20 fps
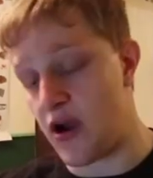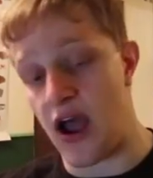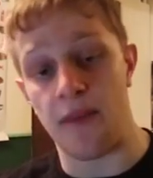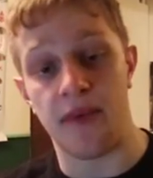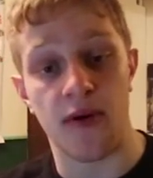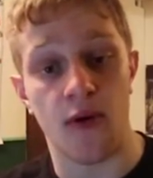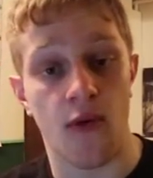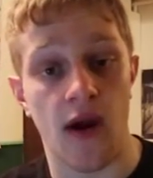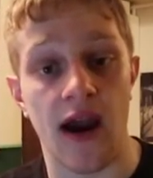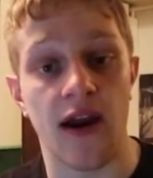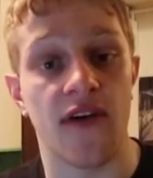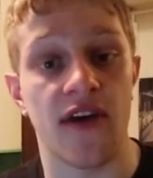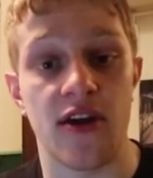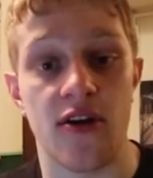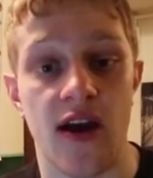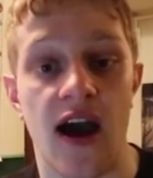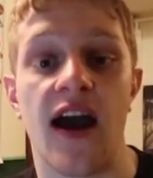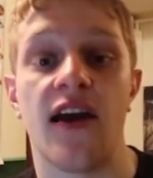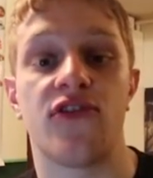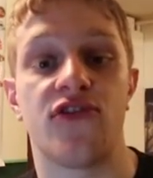probably rare that
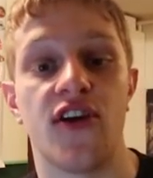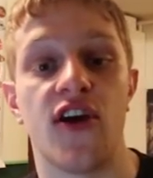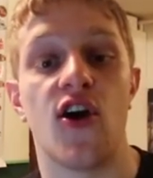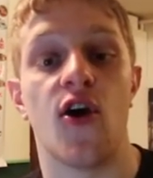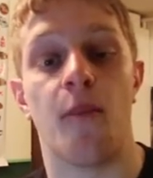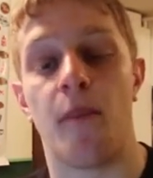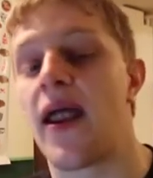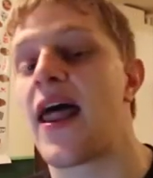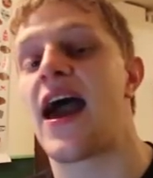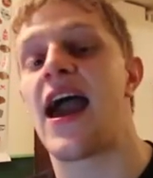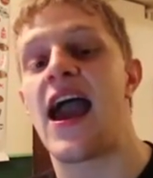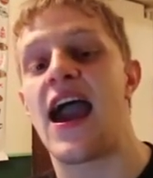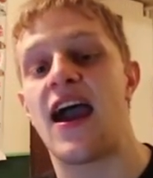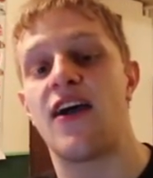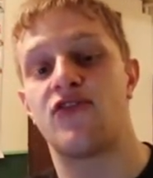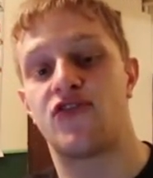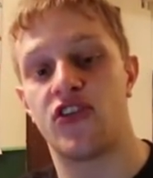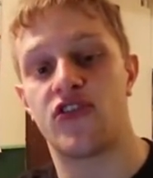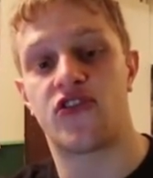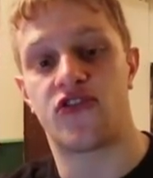you guys do, but I
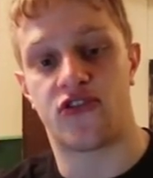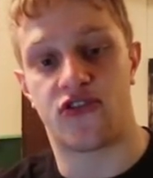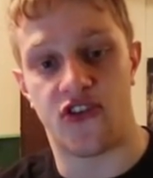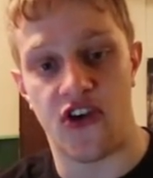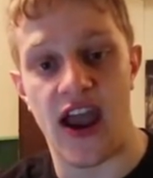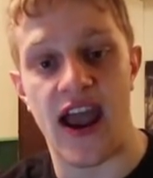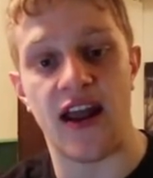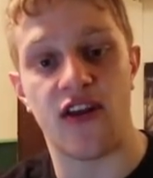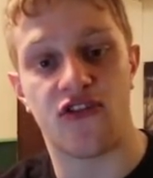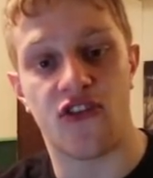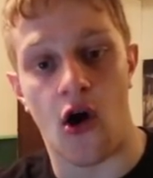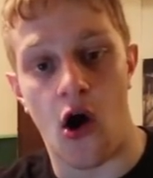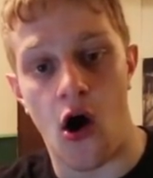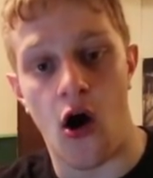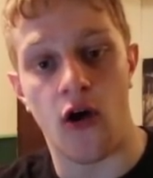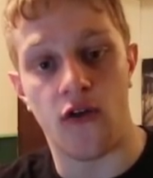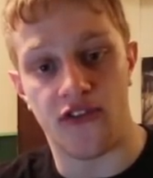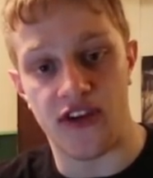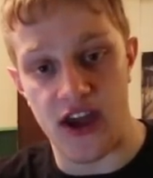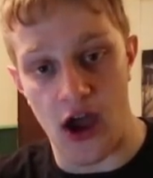have just changed
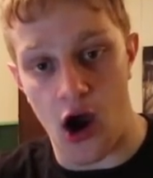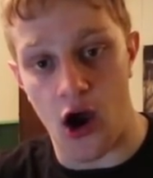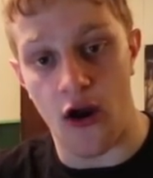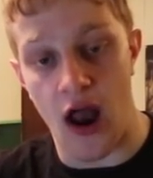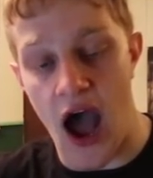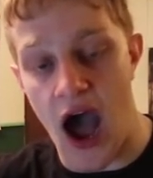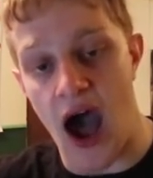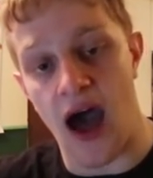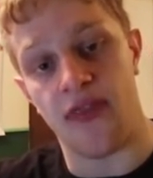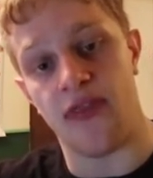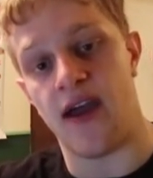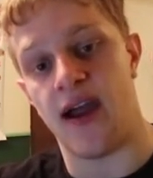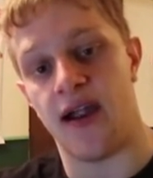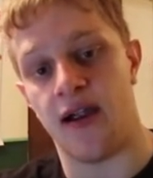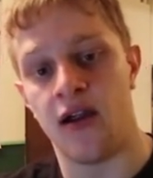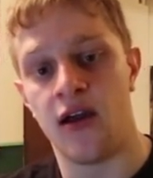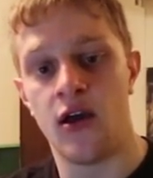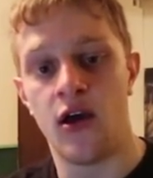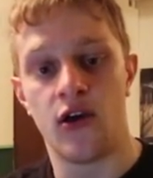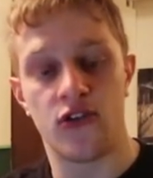all the art on
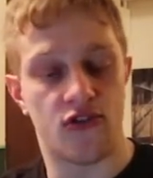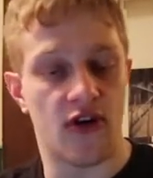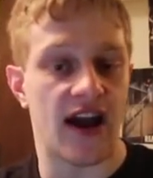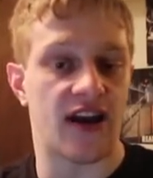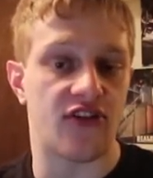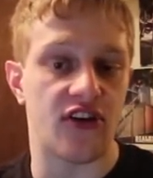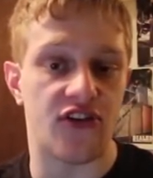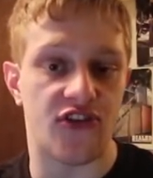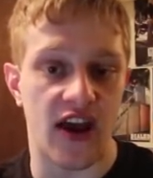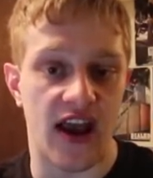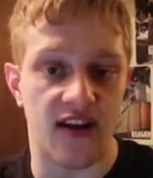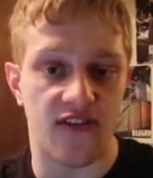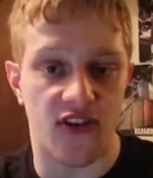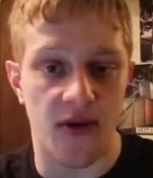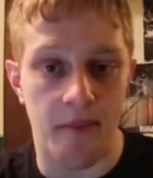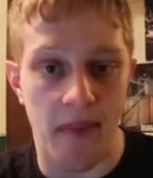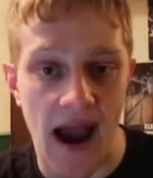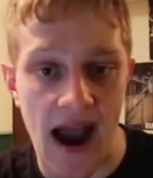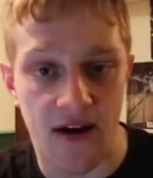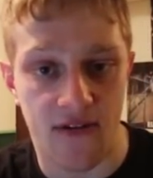there. So I actually changed
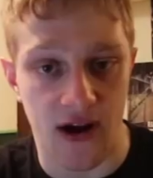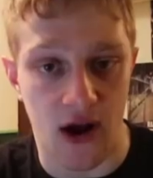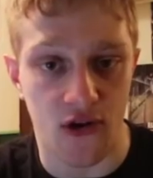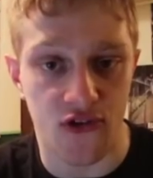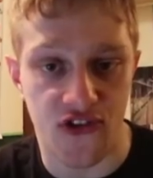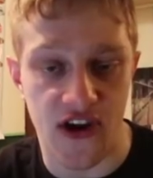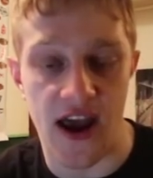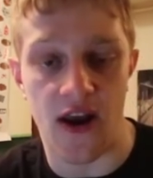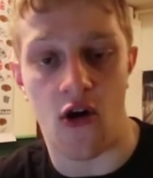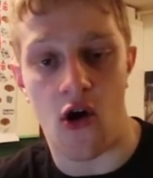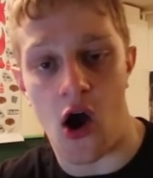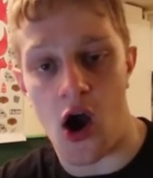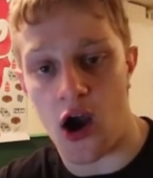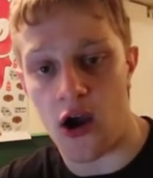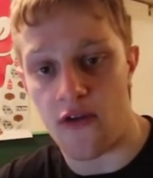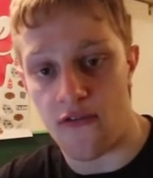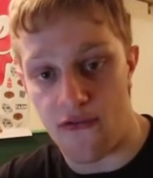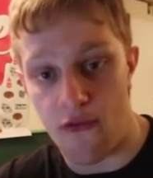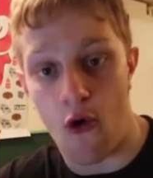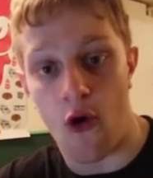the background channel
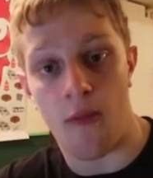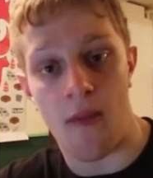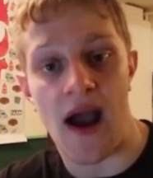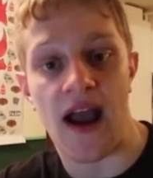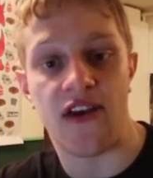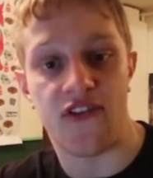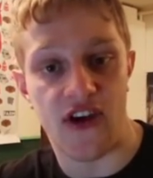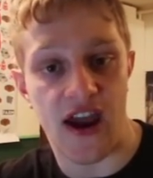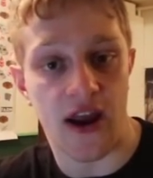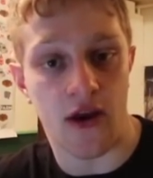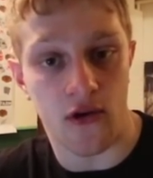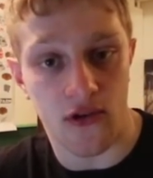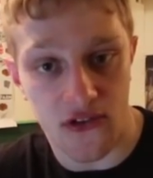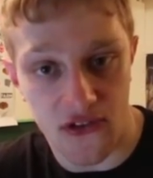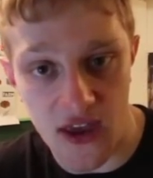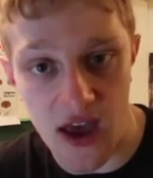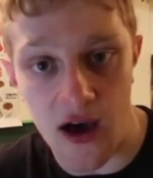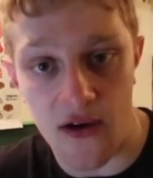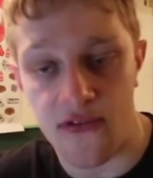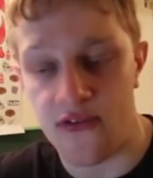art for my channel
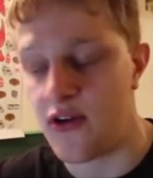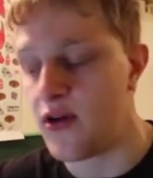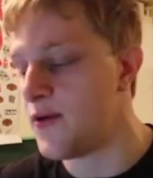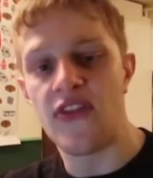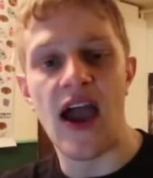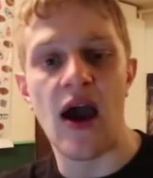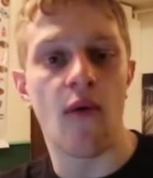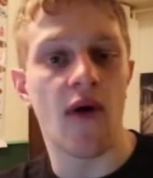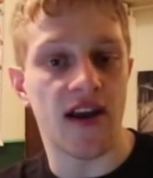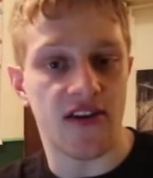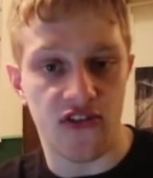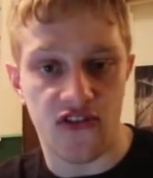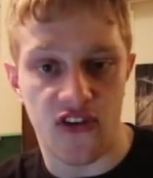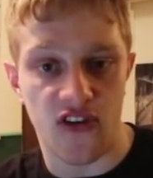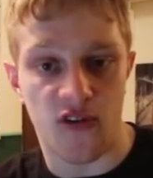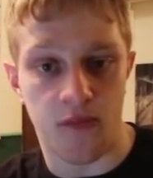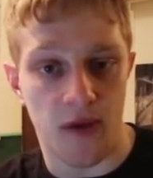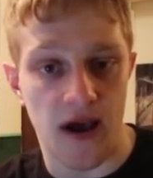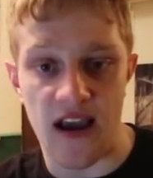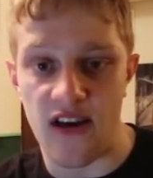itself. That way it just
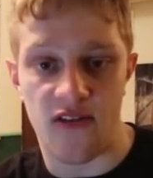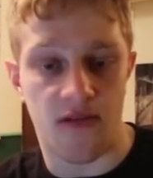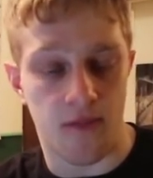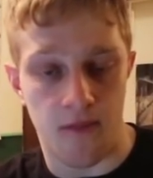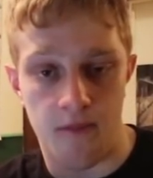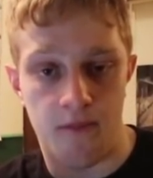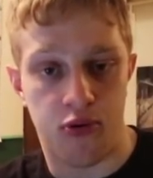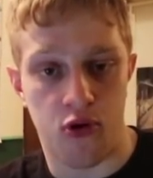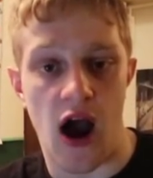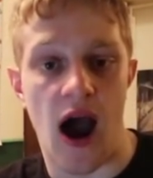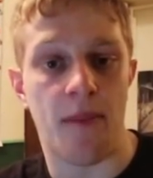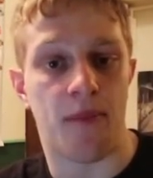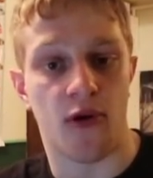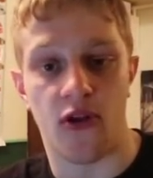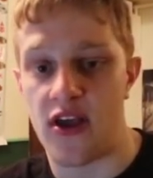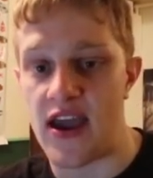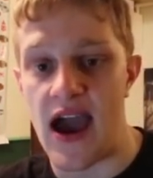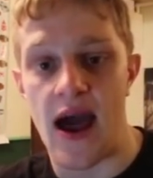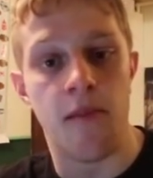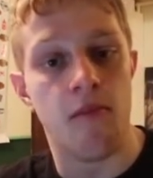displays
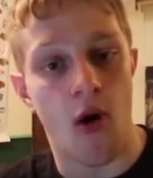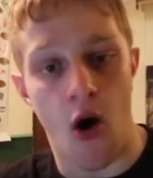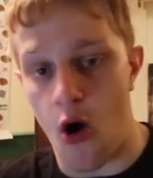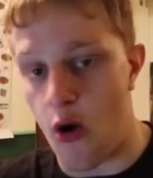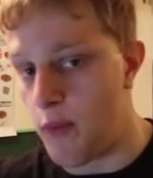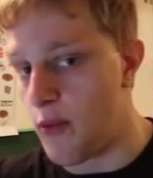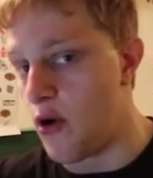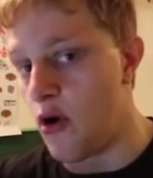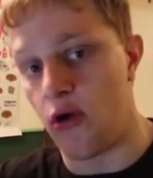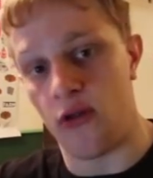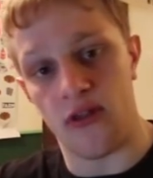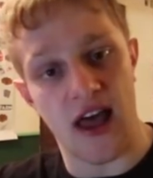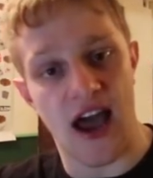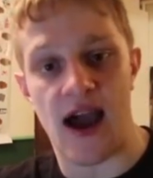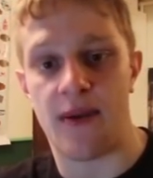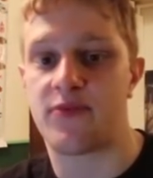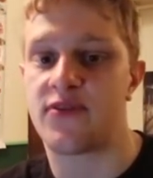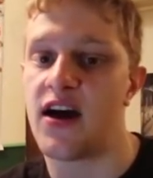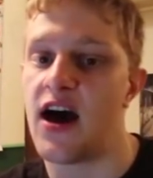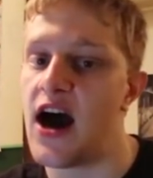properly on mobile,
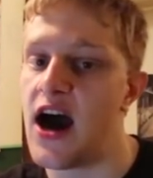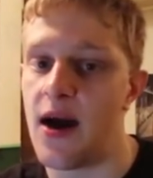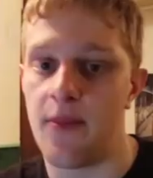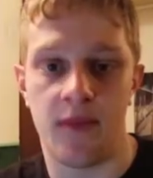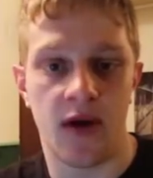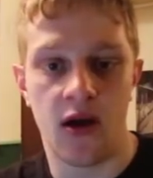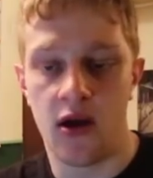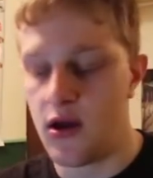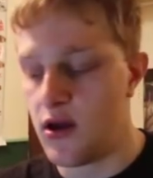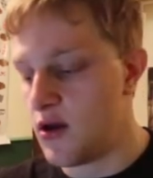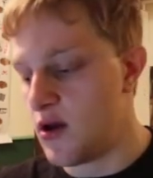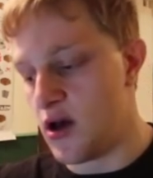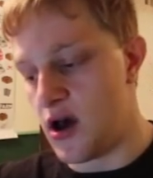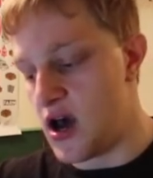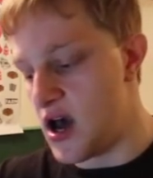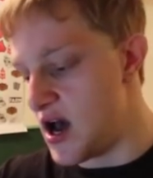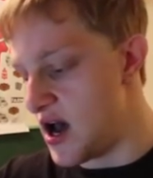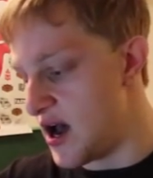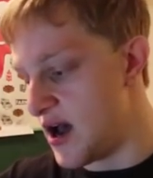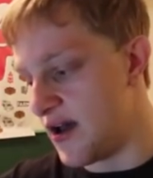laptop,
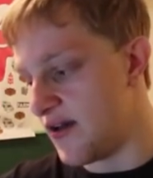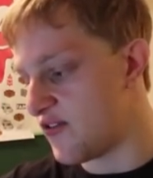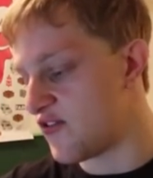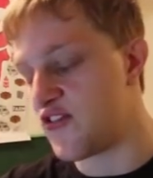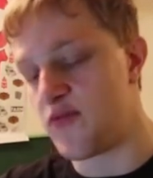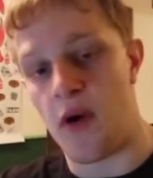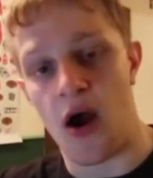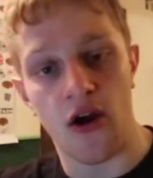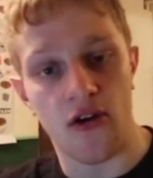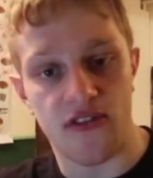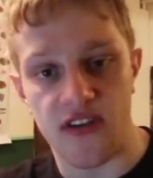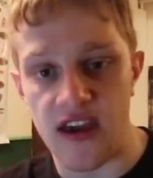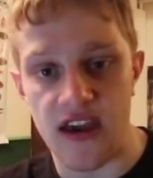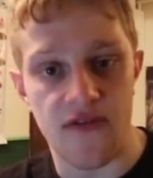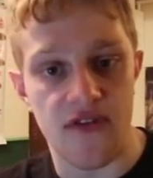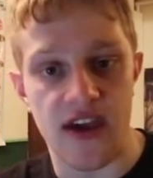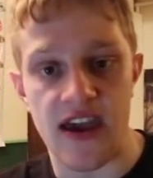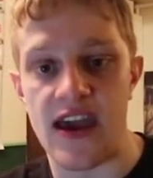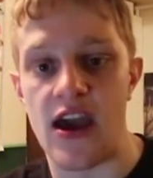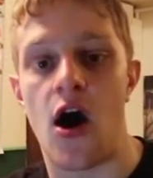uh, smart
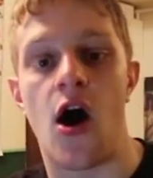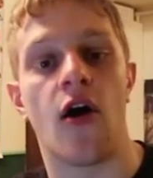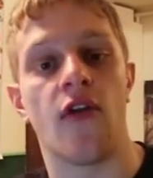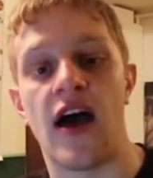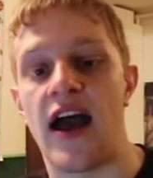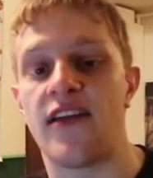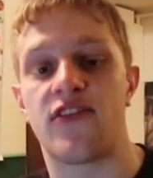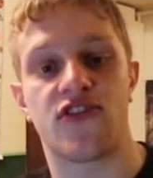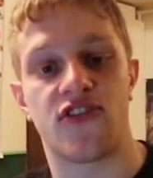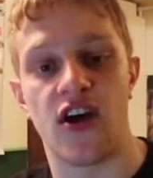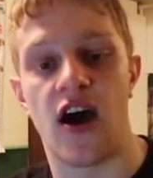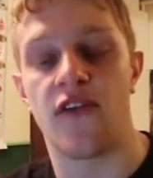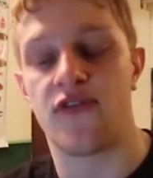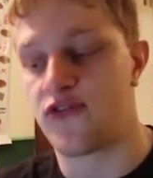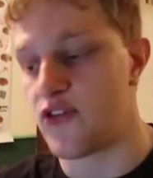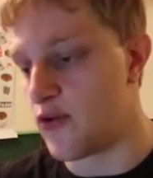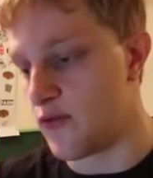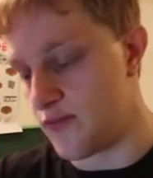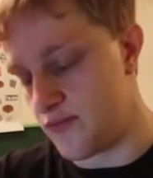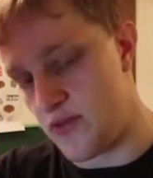TV, all that stuff,
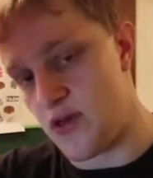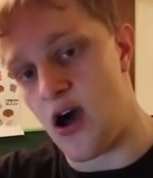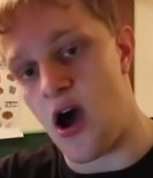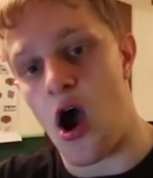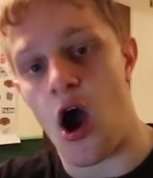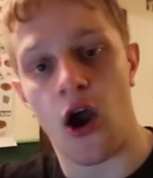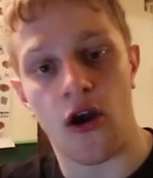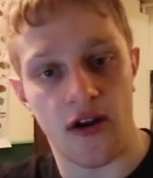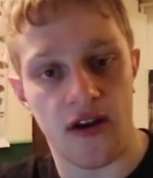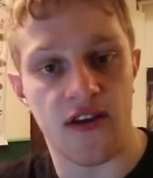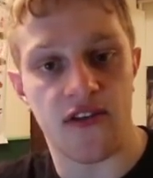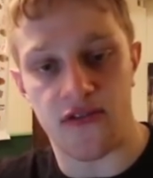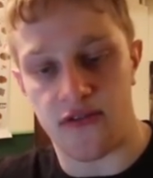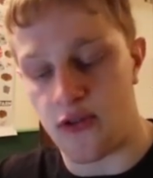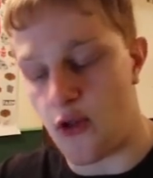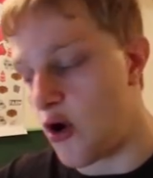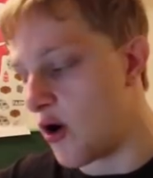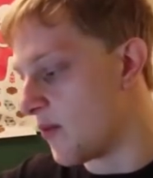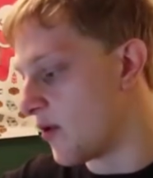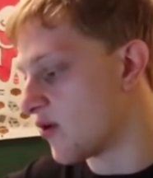so the art
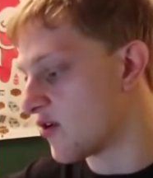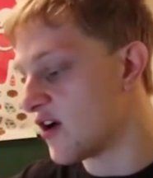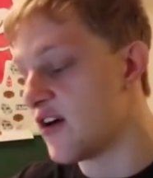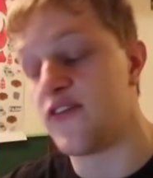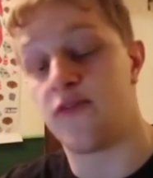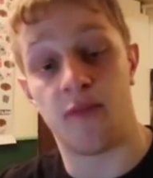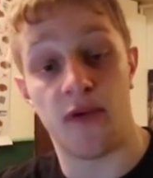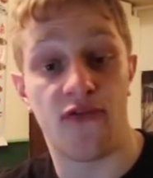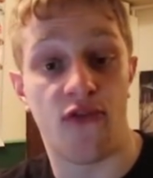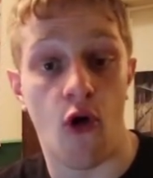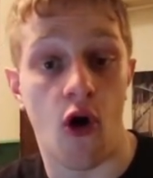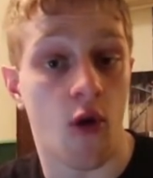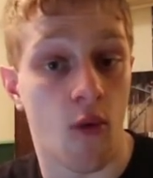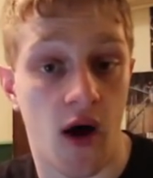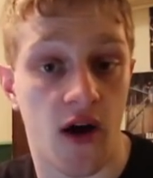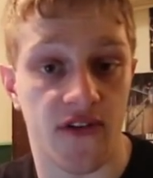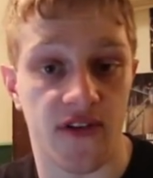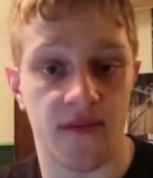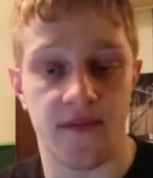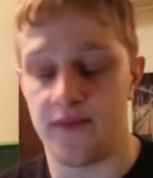is normal. Because before it
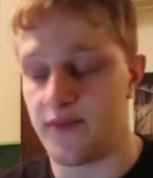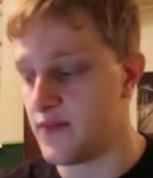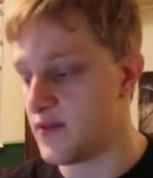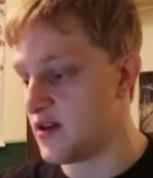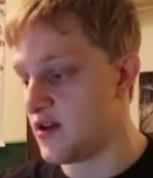wasn't.